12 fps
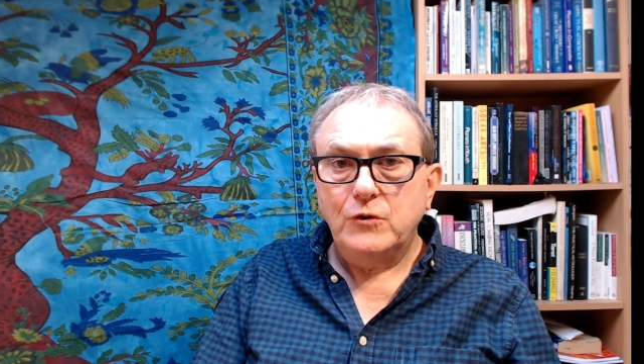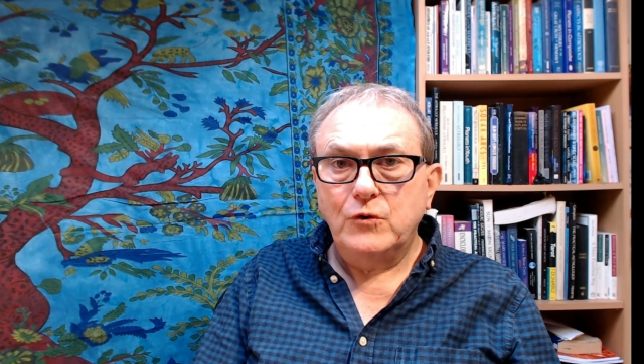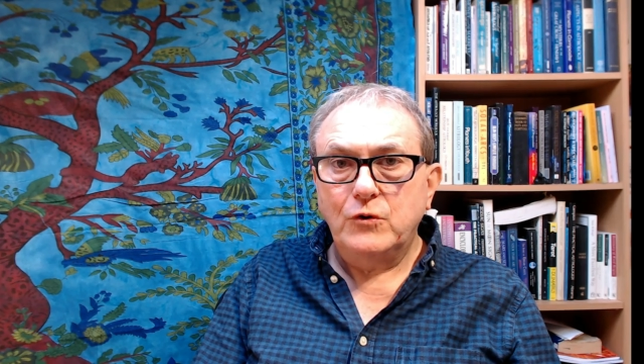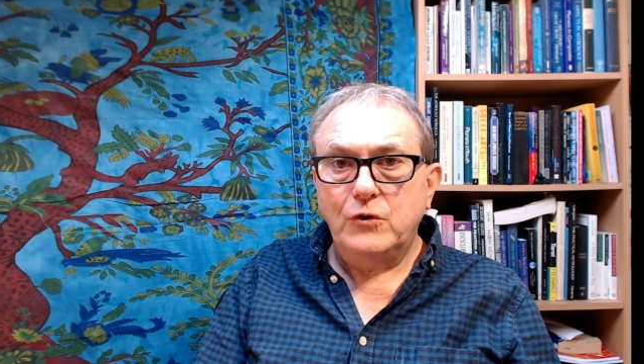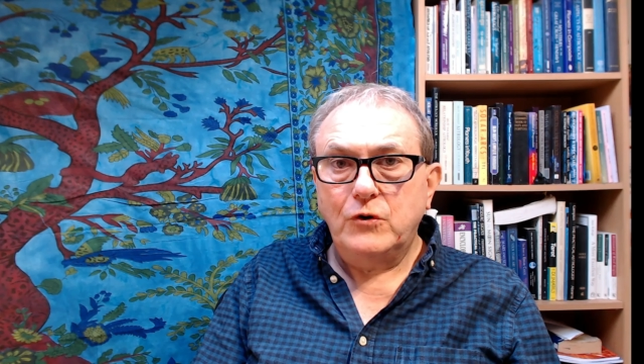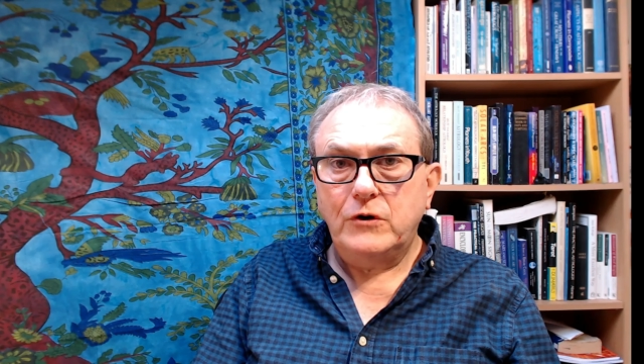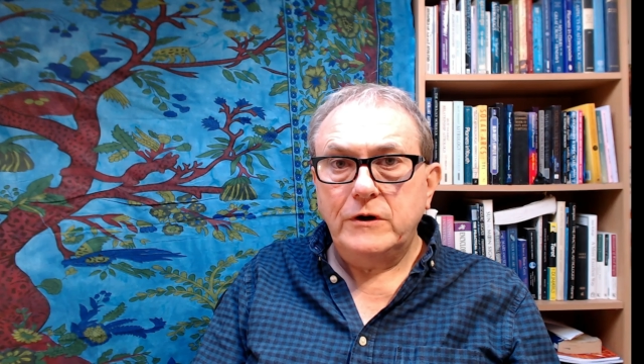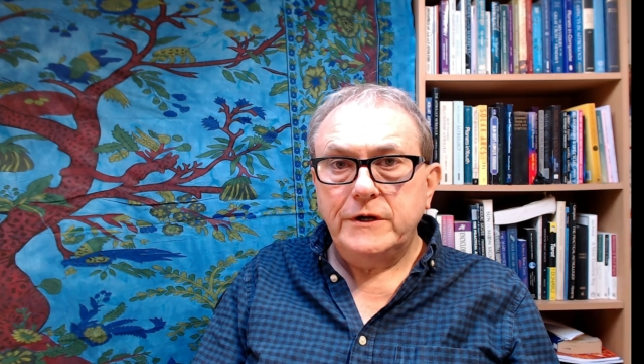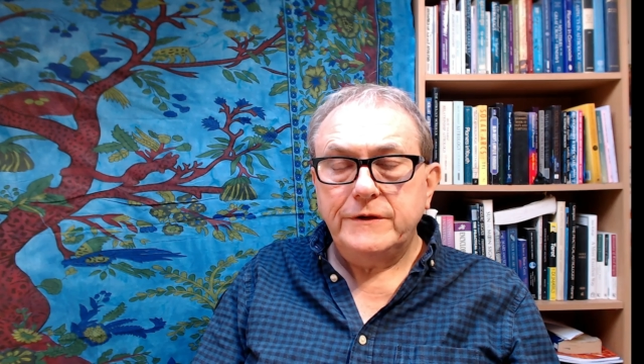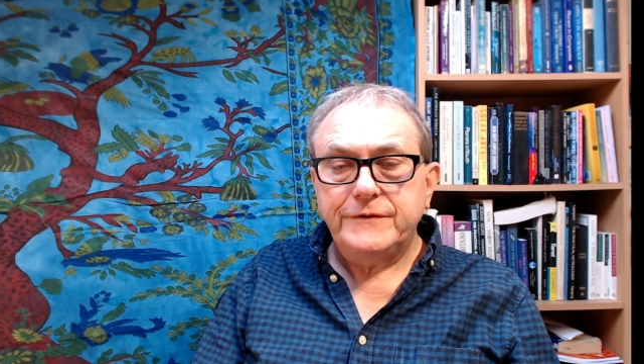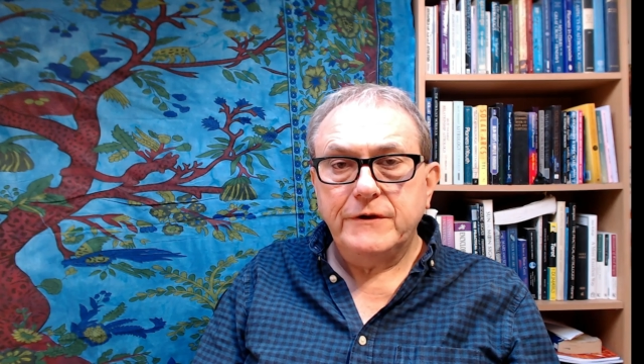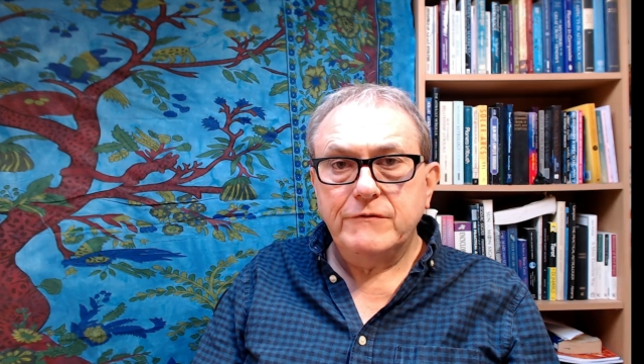or
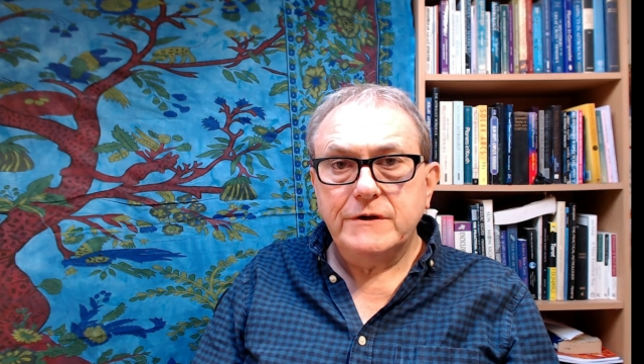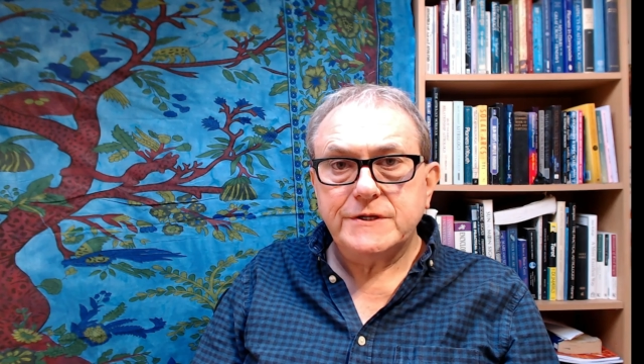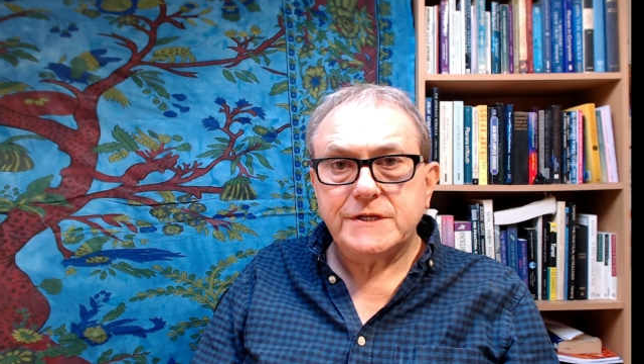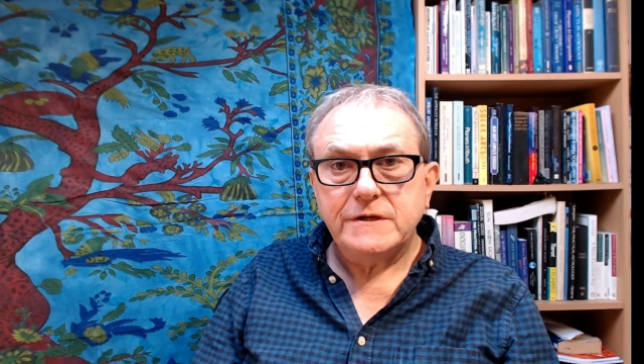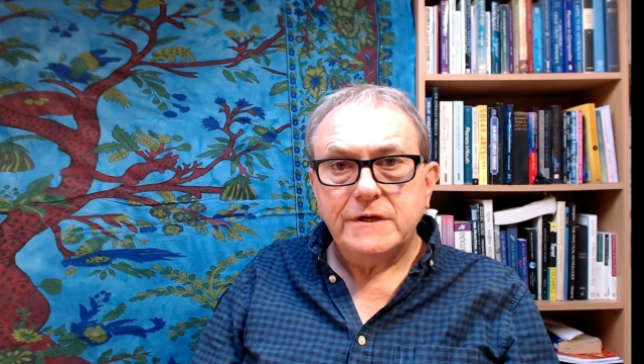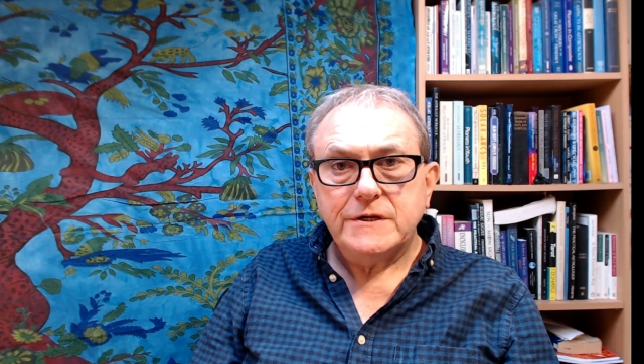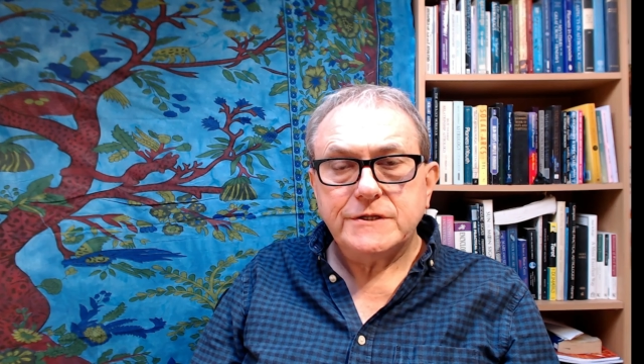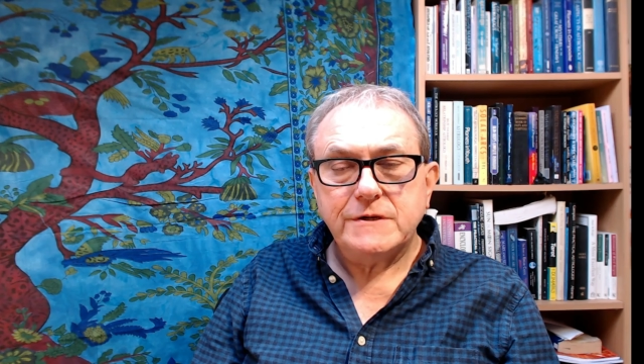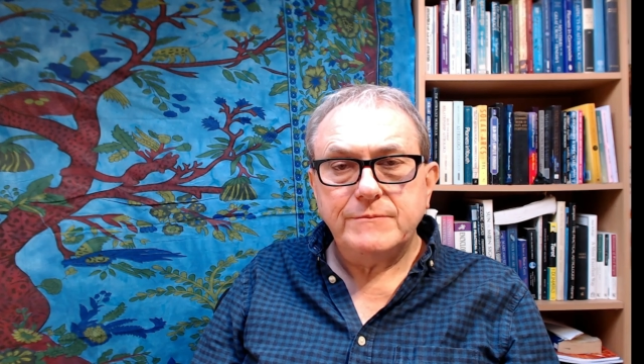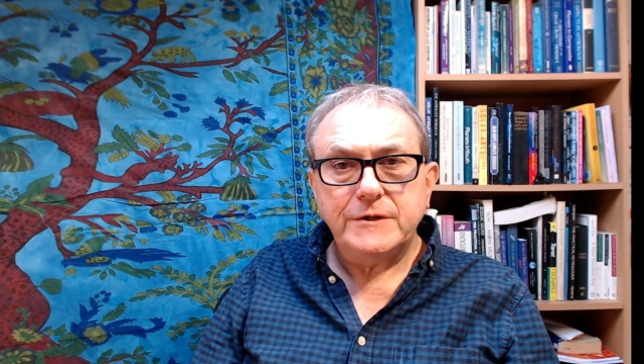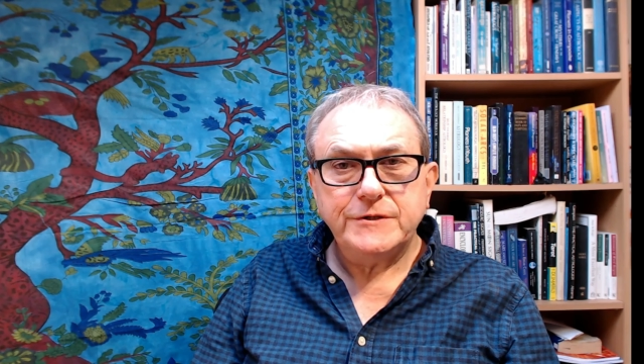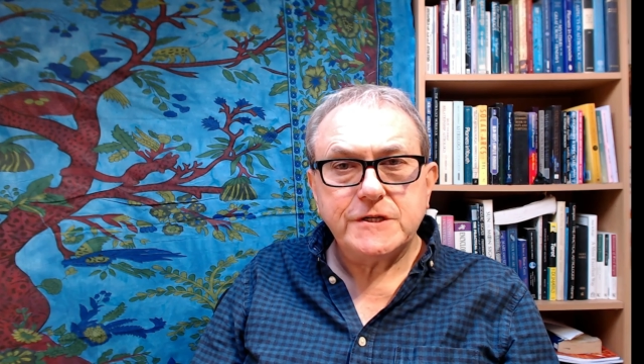there is
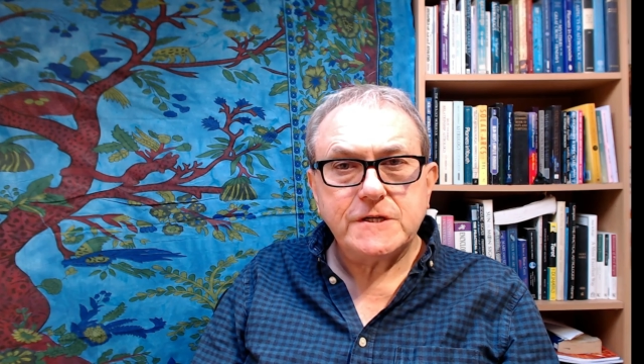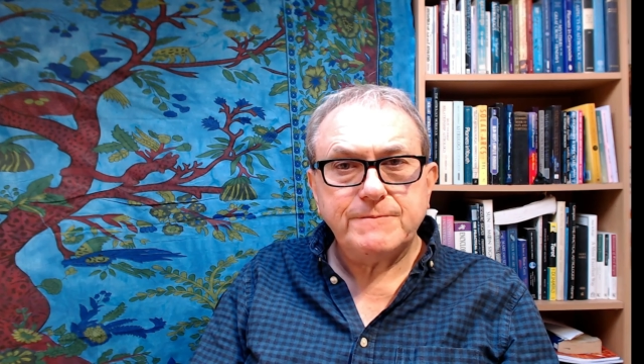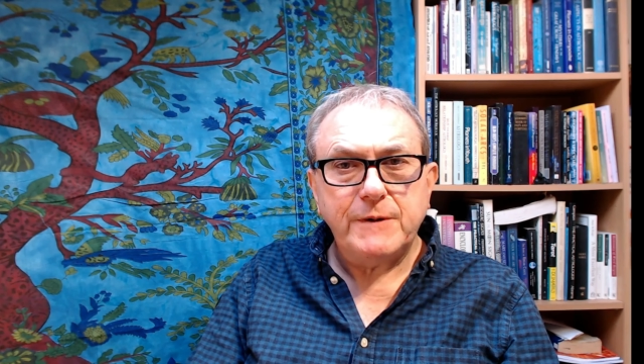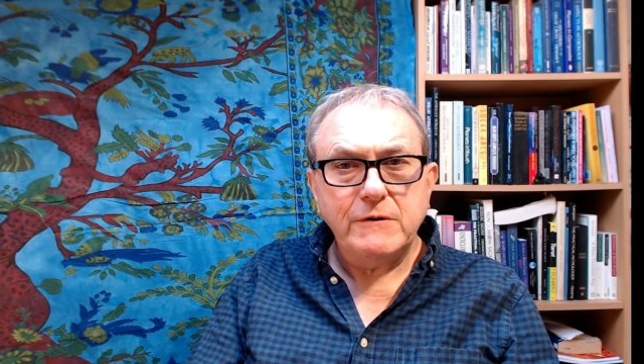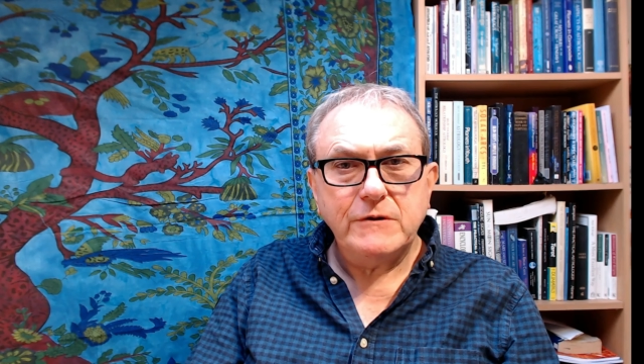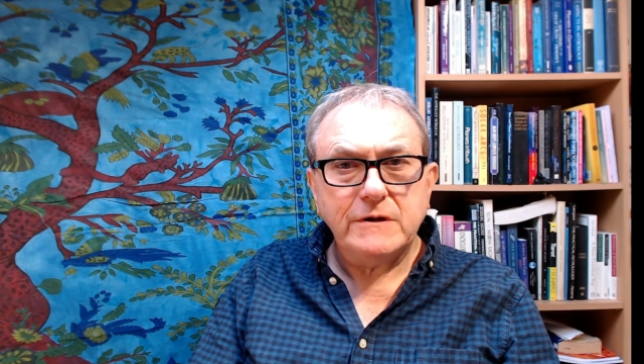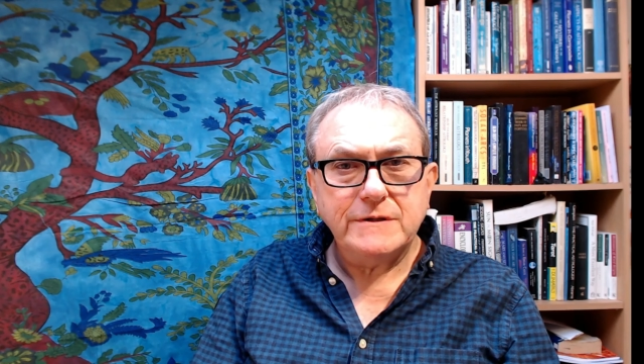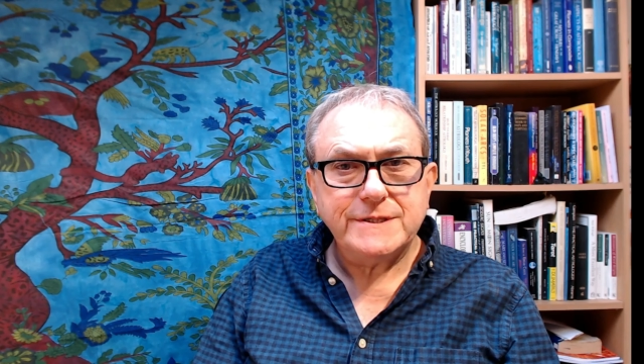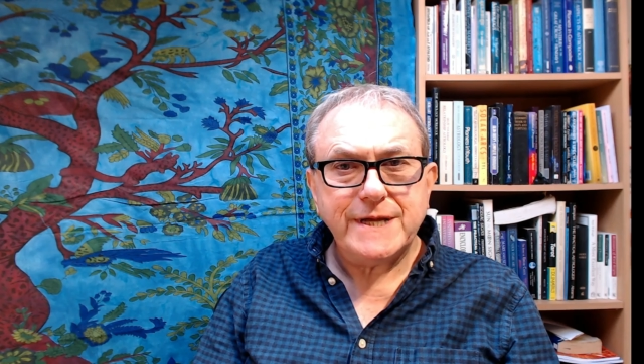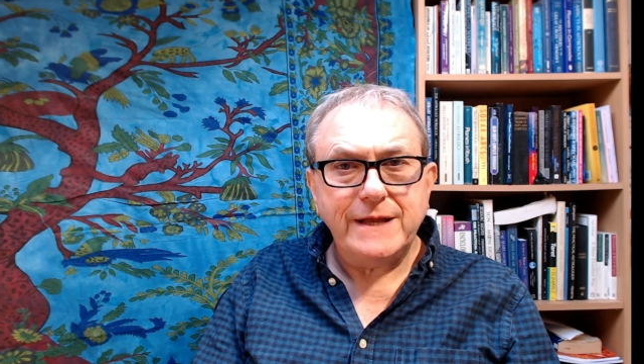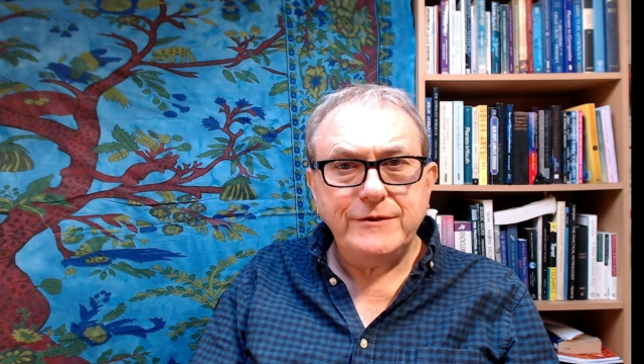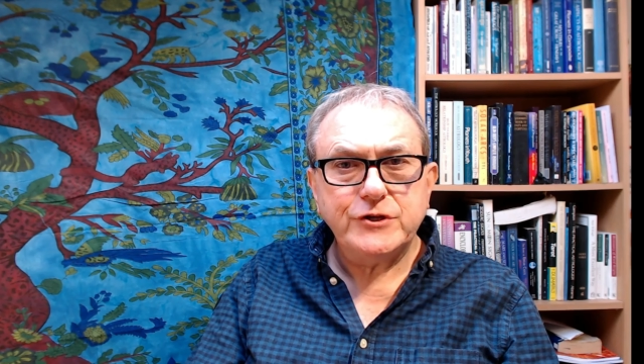some unspoken
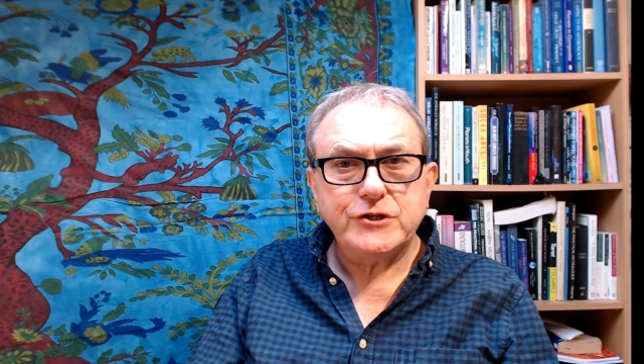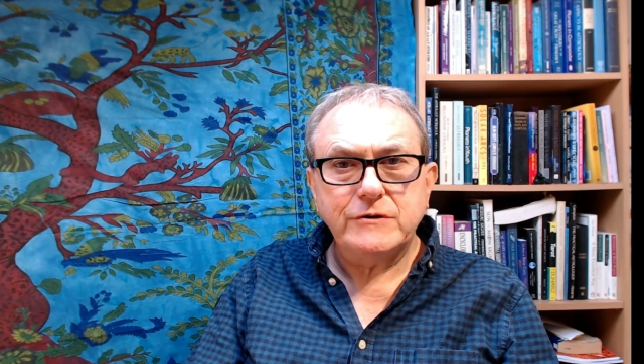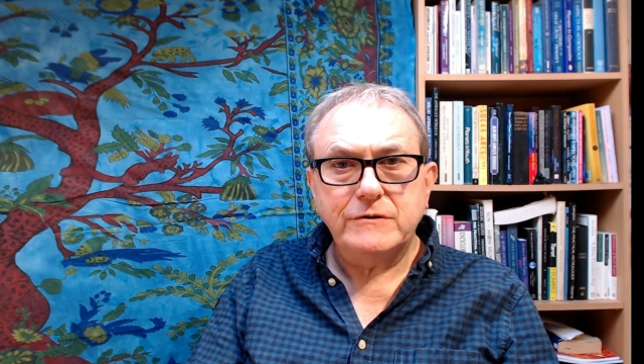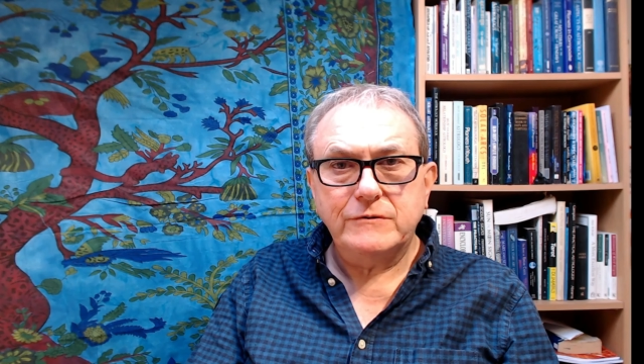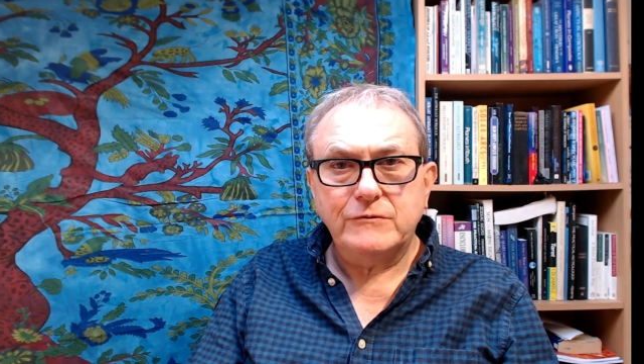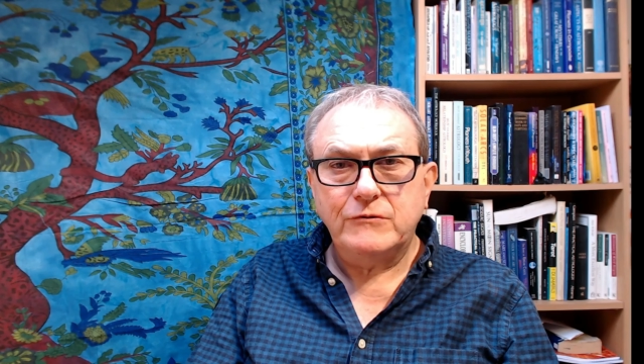tension